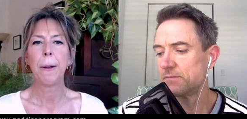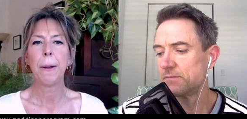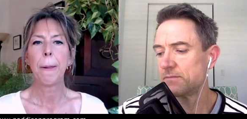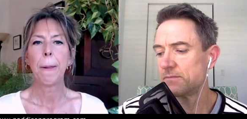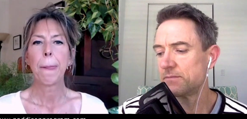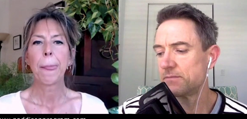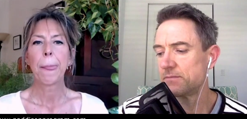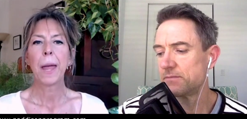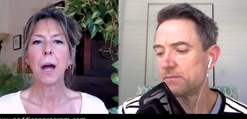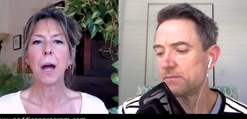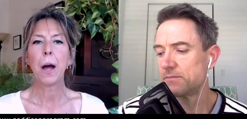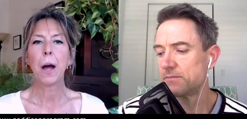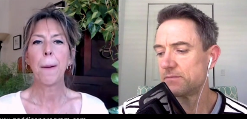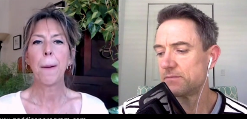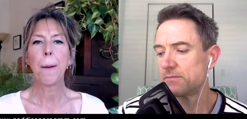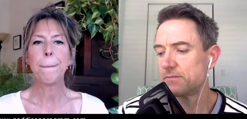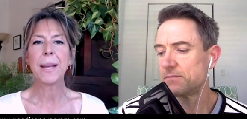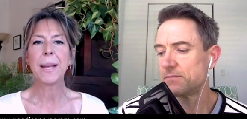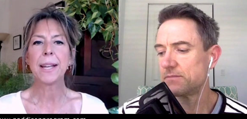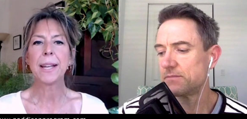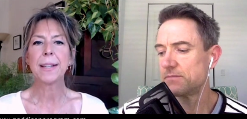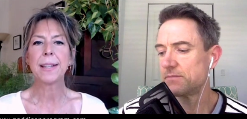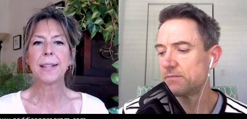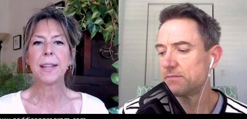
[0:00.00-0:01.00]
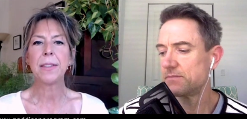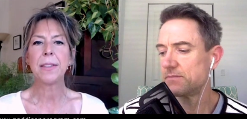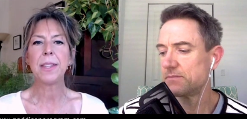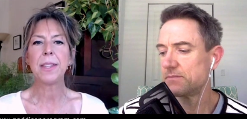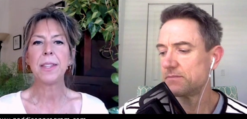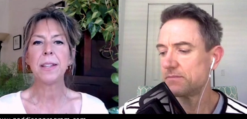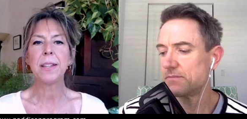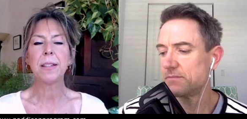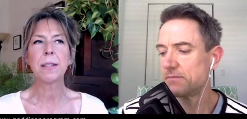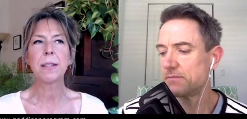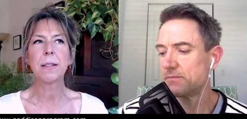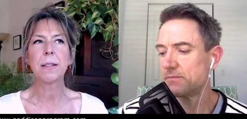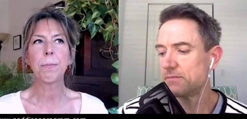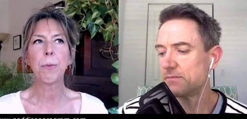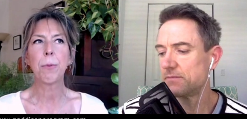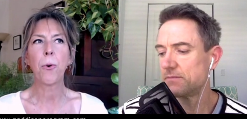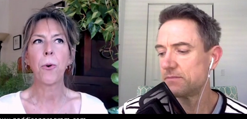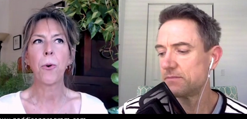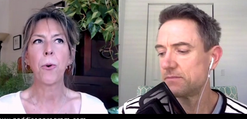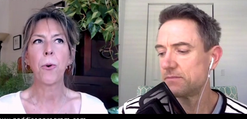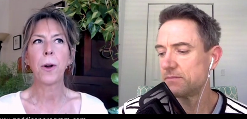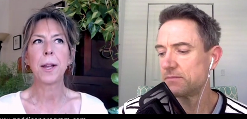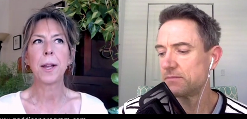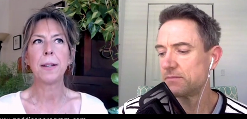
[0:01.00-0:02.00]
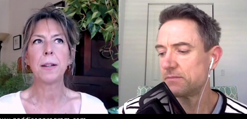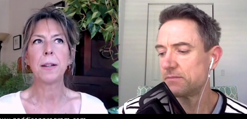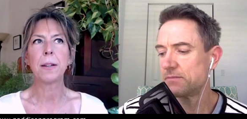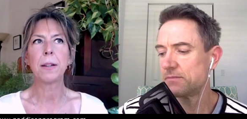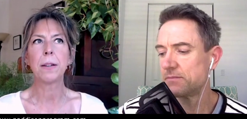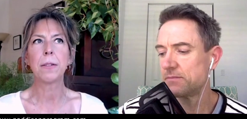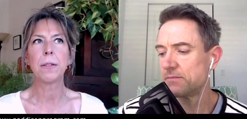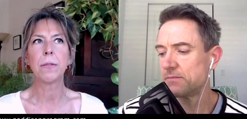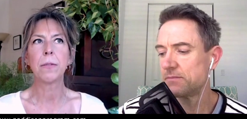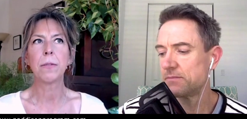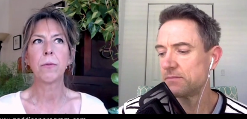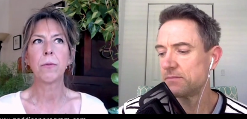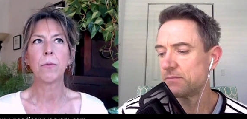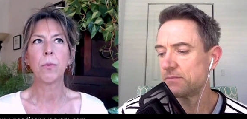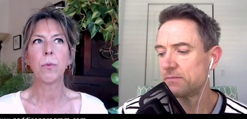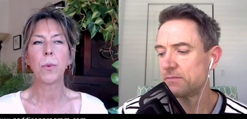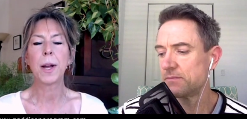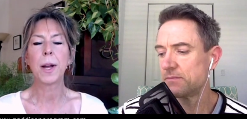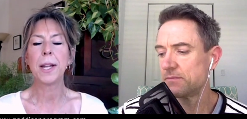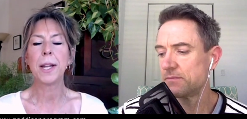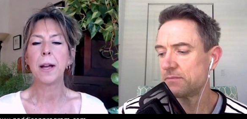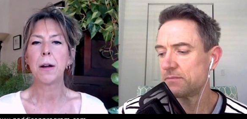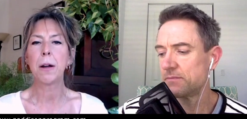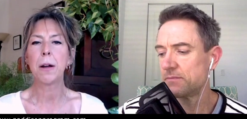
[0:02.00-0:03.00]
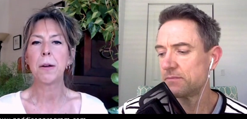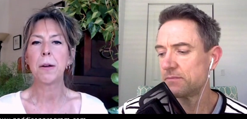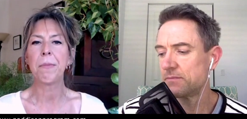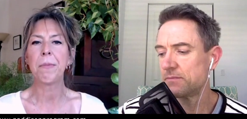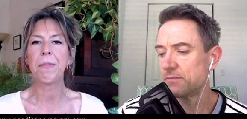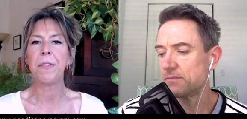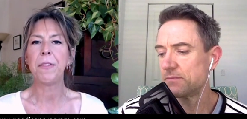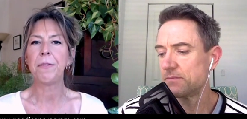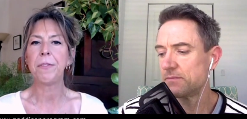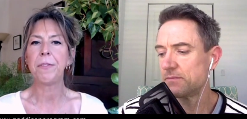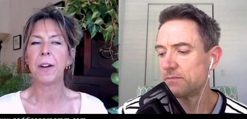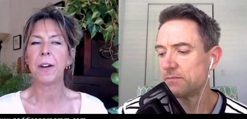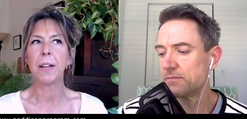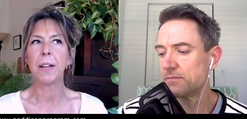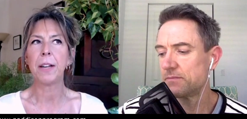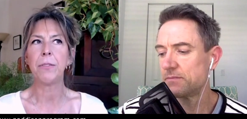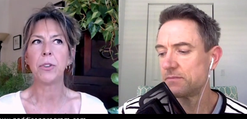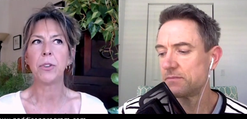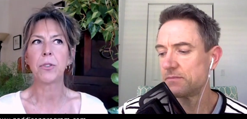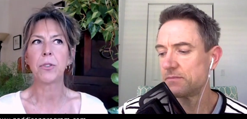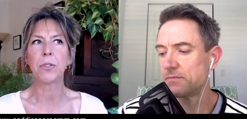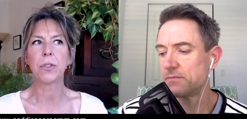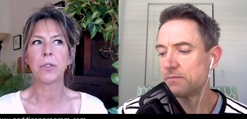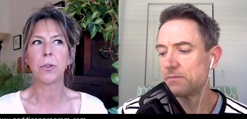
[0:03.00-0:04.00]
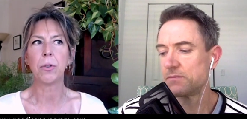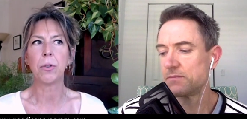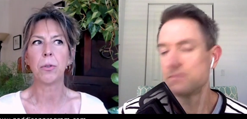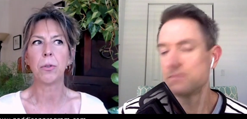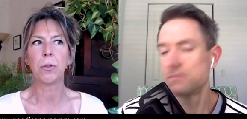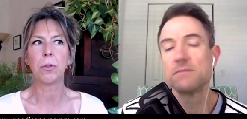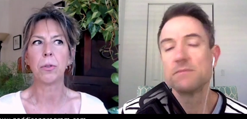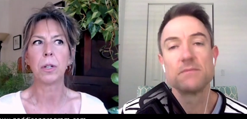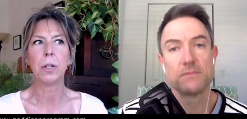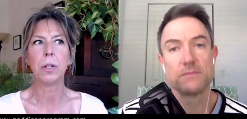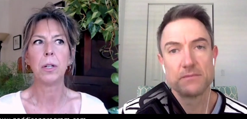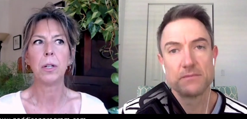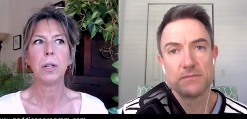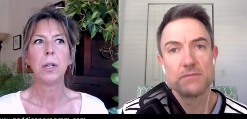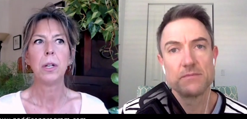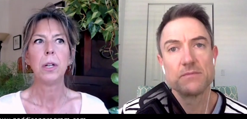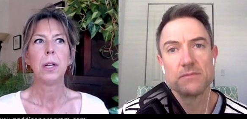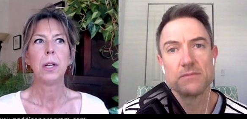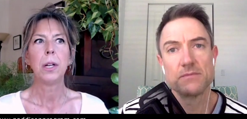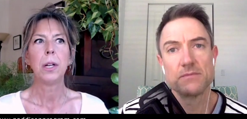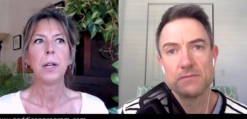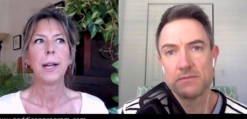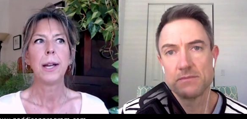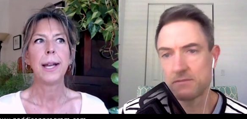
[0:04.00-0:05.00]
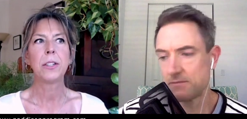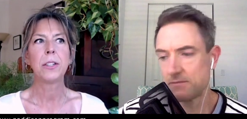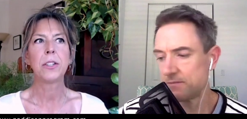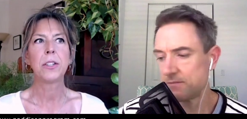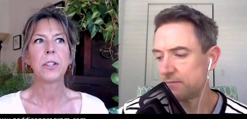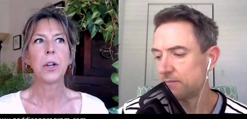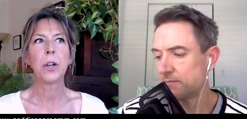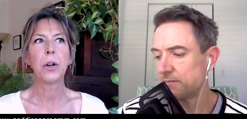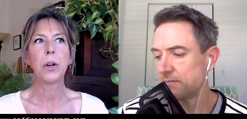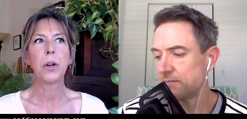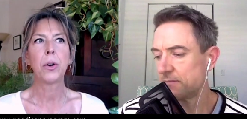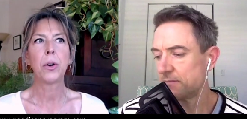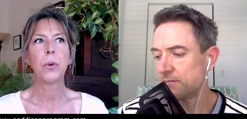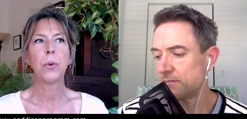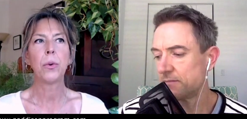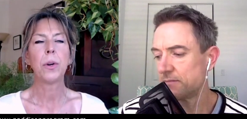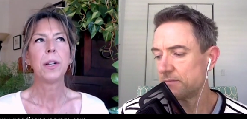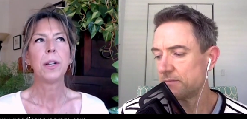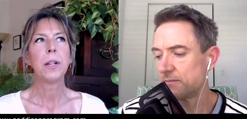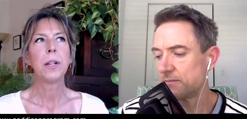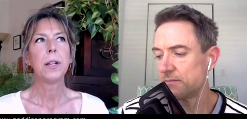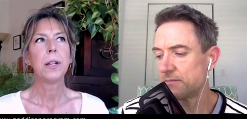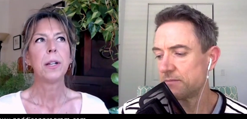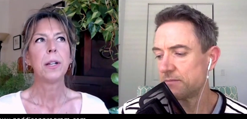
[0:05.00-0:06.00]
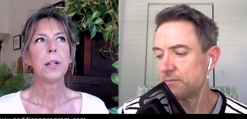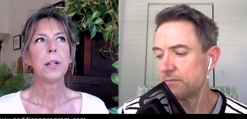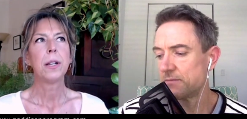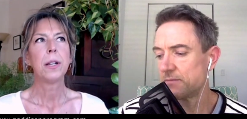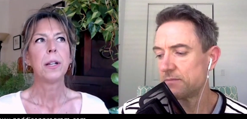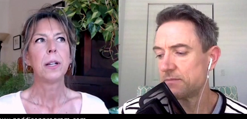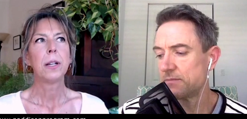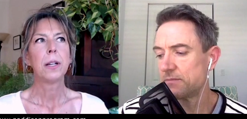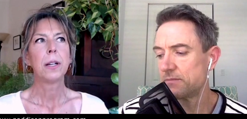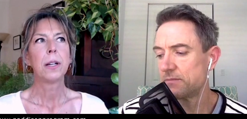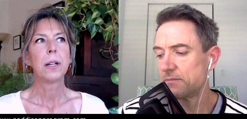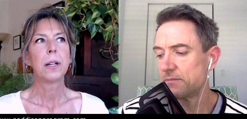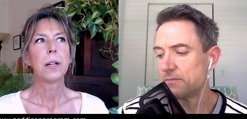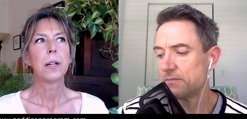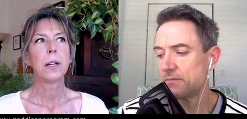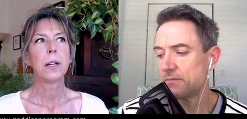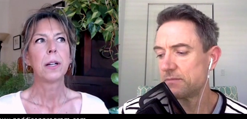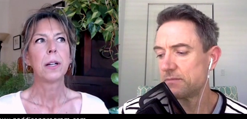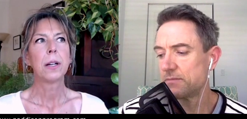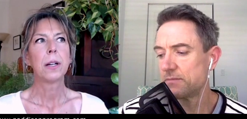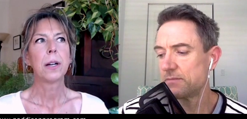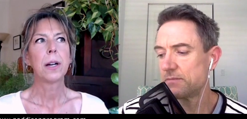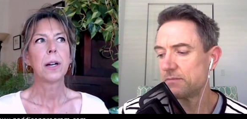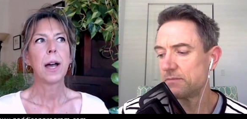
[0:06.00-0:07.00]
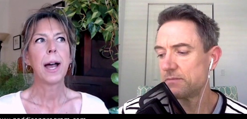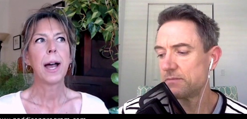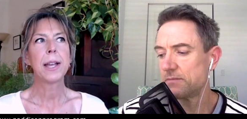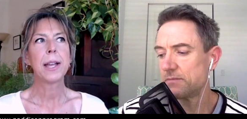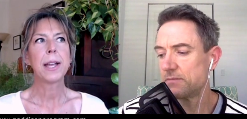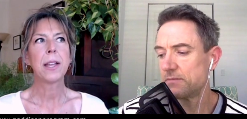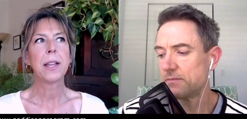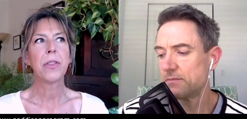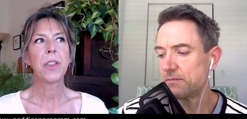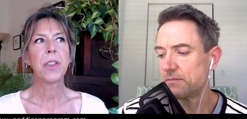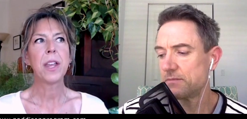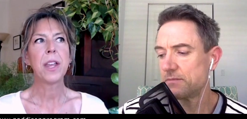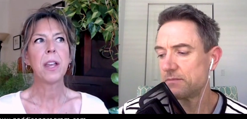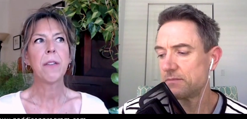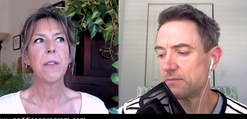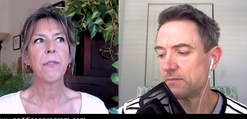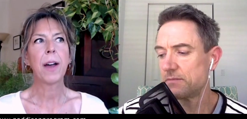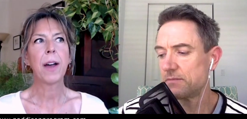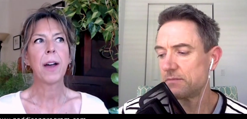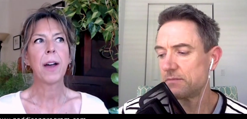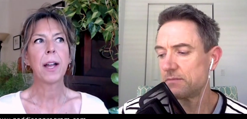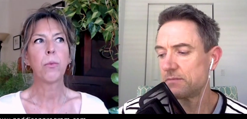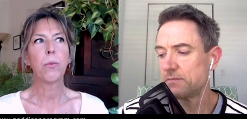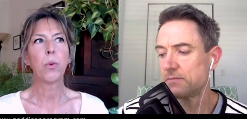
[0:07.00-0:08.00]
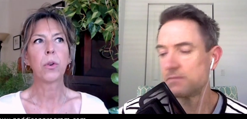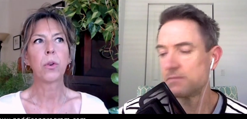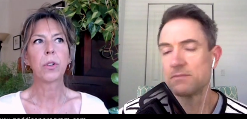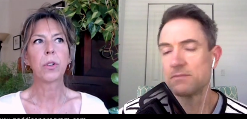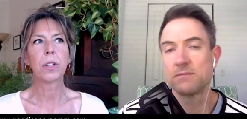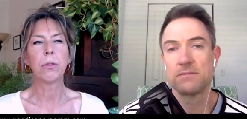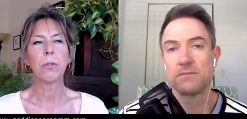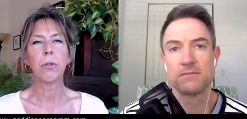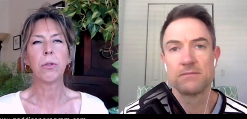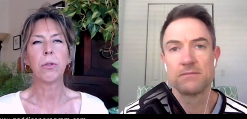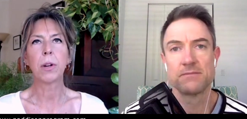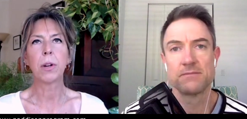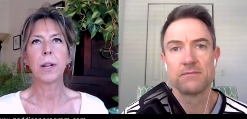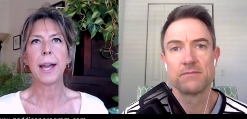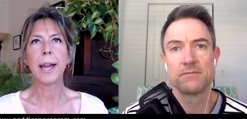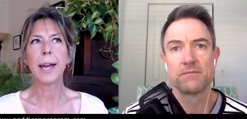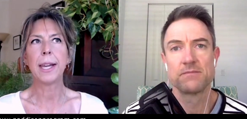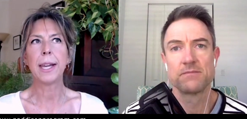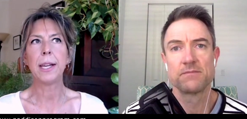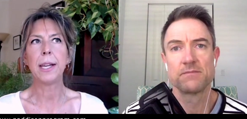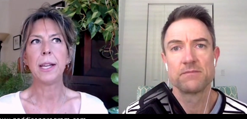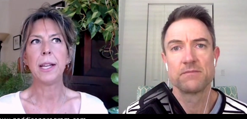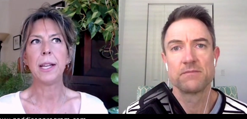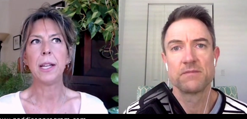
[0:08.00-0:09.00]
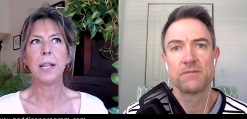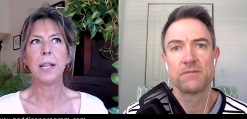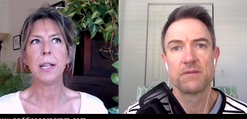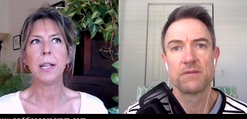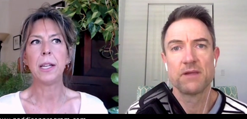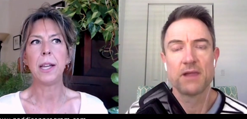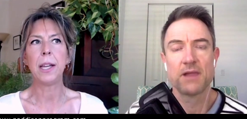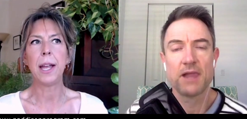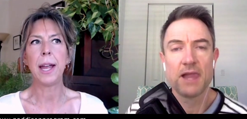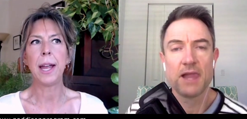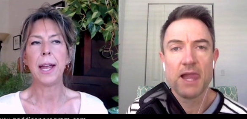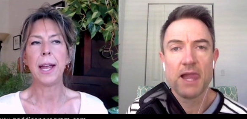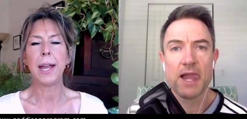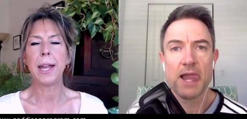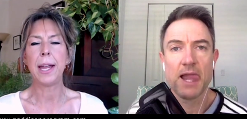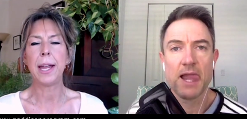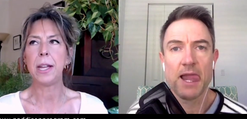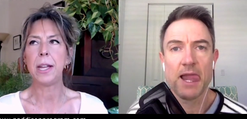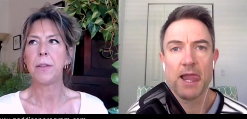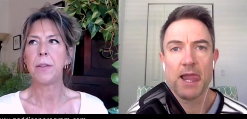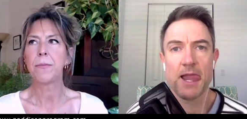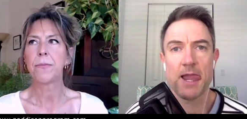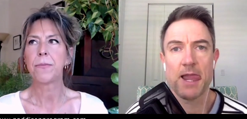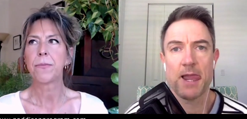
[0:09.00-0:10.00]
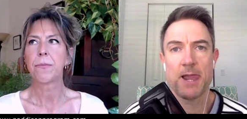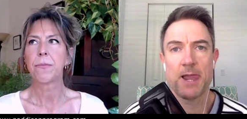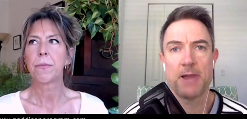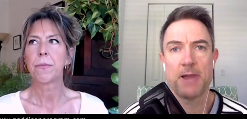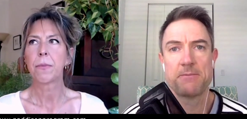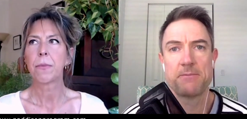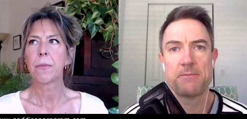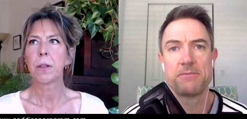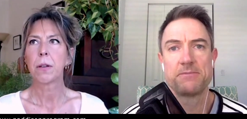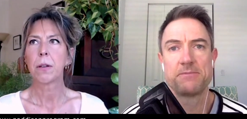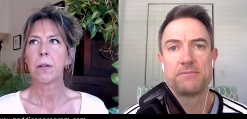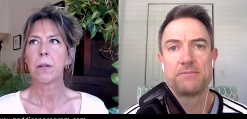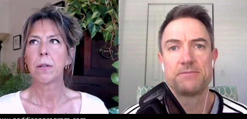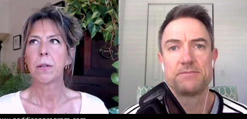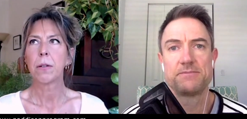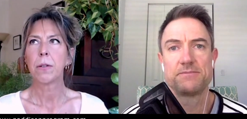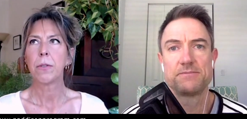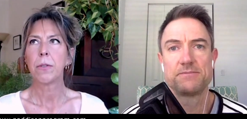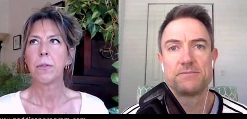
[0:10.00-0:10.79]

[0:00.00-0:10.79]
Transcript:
Speaker 1: Um, because at this point, well, right now I'm 55 years old. And so I think if I were to look at it in a the